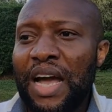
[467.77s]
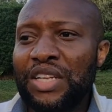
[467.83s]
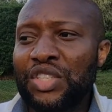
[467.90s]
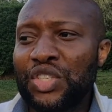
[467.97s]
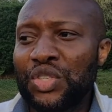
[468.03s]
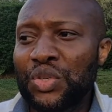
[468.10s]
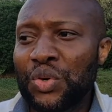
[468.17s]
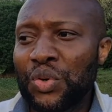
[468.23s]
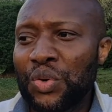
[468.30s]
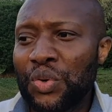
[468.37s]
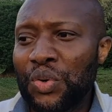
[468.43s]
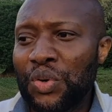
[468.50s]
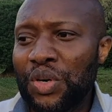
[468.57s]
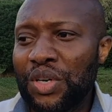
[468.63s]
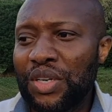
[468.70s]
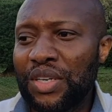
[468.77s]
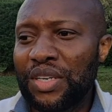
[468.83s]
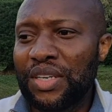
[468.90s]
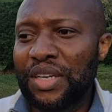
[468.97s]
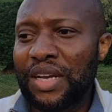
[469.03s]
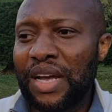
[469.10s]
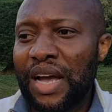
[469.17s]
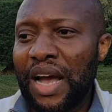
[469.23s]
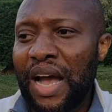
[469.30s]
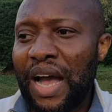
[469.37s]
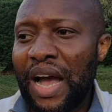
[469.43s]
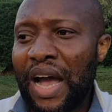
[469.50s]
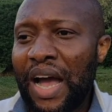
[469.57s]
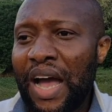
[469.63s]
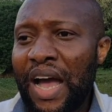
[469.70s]
And so,
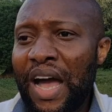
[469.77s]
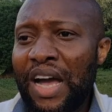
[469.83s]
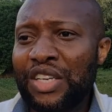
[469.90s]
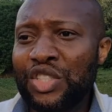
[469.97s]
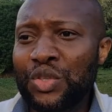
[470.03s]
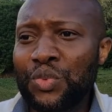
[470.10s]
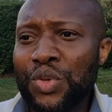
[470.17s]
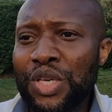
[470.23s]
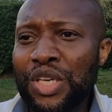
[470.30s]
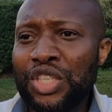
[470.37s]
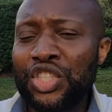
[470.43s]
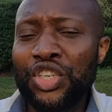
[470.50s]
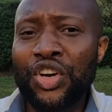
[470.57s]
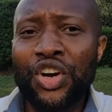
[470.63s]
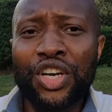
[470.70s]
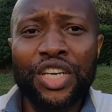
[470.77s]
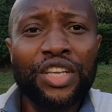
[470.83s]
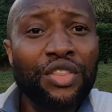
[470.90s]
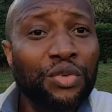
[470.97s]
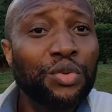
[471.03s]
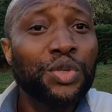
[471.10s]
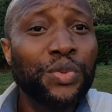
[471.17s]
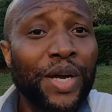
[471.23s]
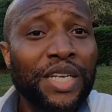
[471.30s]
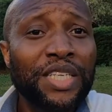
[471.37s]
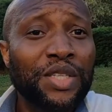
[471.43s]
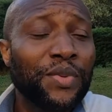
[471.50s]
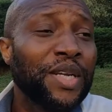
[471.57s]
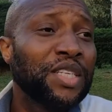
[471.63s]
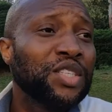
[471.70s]
as we journey through
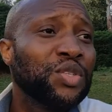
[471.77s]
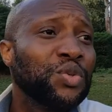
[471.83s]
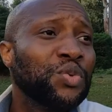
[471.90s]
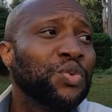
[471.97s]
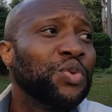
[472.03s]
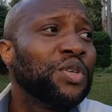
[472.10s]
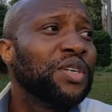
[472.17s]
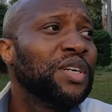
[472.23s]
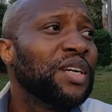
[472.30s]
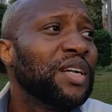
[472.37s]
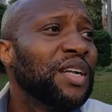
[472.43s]
2022,